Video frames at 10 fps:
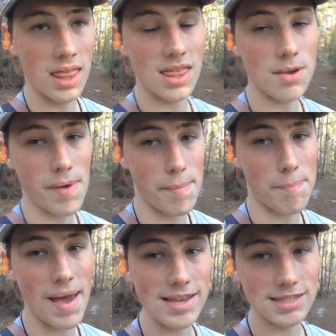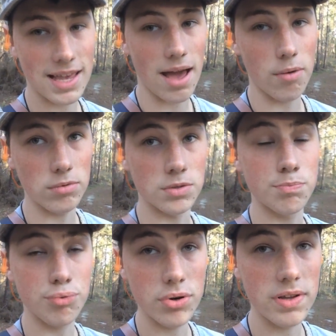I think my pace count was
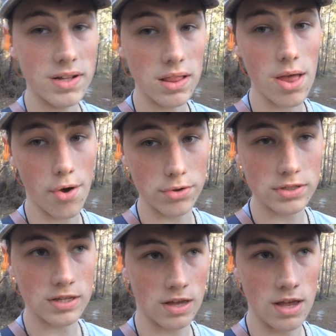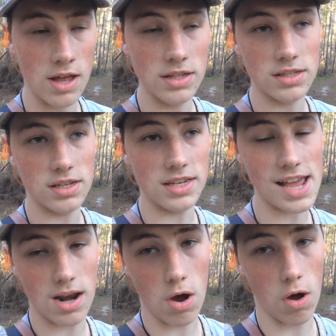pretty close to
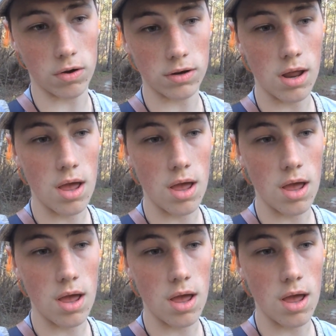dead on.